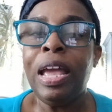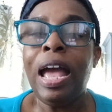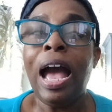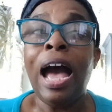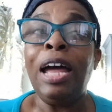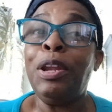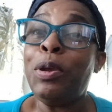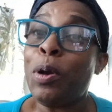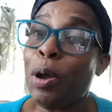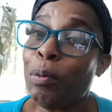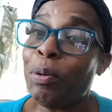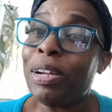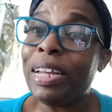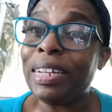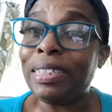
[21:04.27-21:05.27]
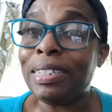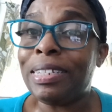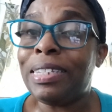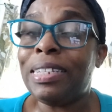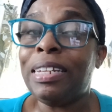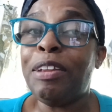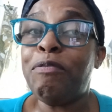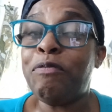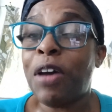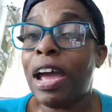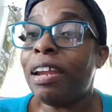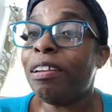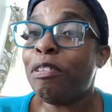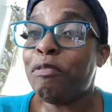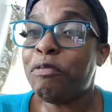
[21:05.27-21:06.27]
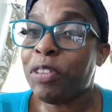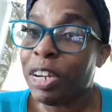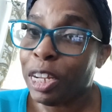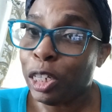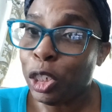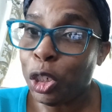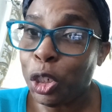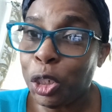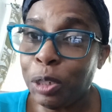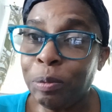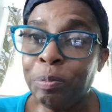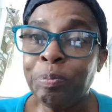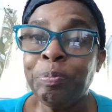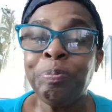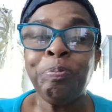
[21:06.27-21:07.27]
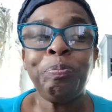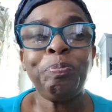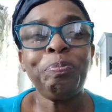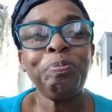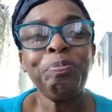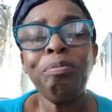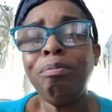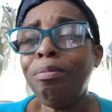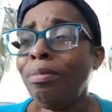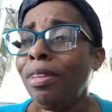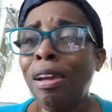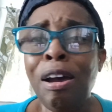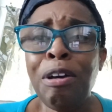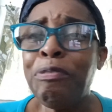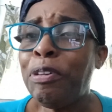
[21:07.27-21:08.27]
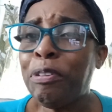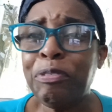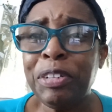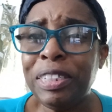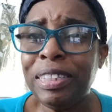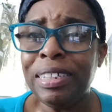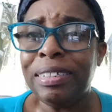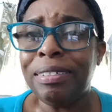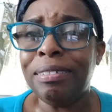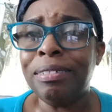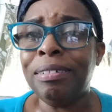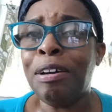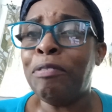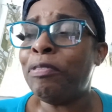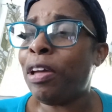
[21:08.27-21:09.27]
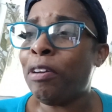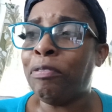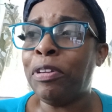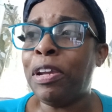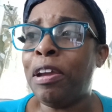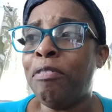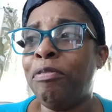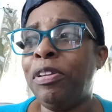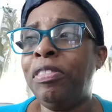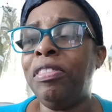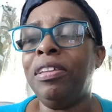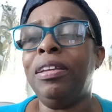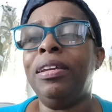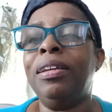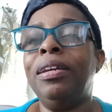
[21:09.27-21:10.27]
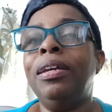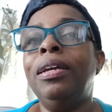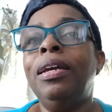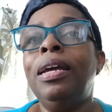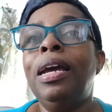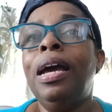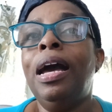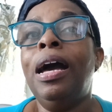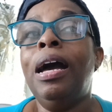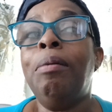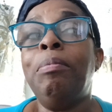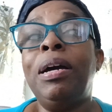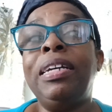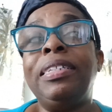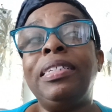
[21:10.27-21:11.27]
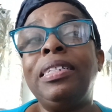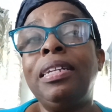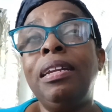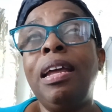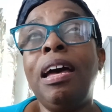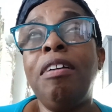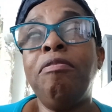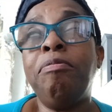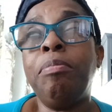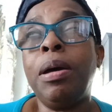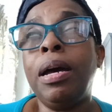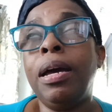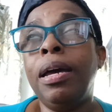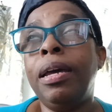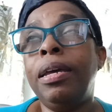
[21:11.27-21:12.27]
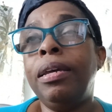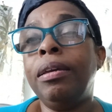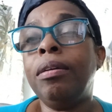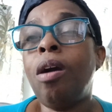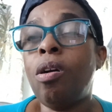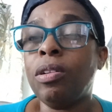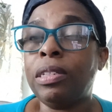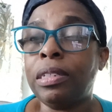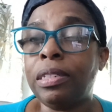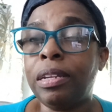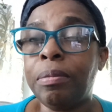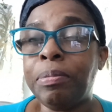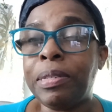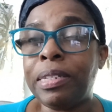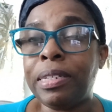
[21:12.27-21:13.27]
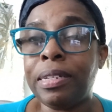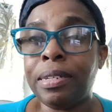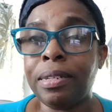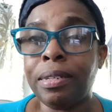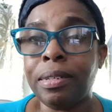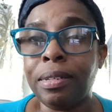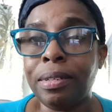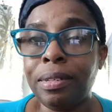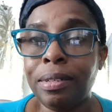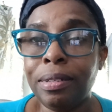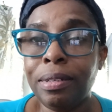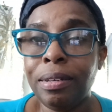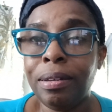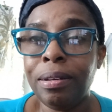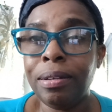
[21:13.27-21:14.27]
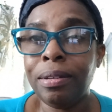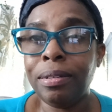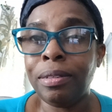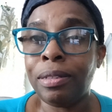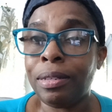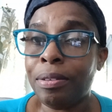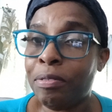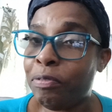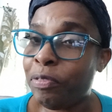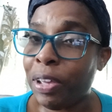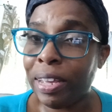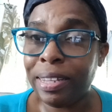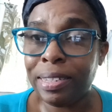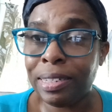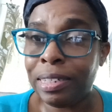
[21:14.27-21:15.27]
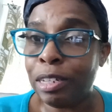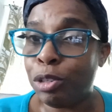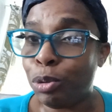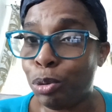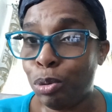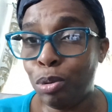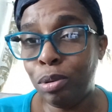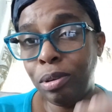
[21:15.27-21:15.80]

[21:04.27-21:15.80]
and you all will get to see the final finish of everything, of everything. I still have my countertops to fix, to do.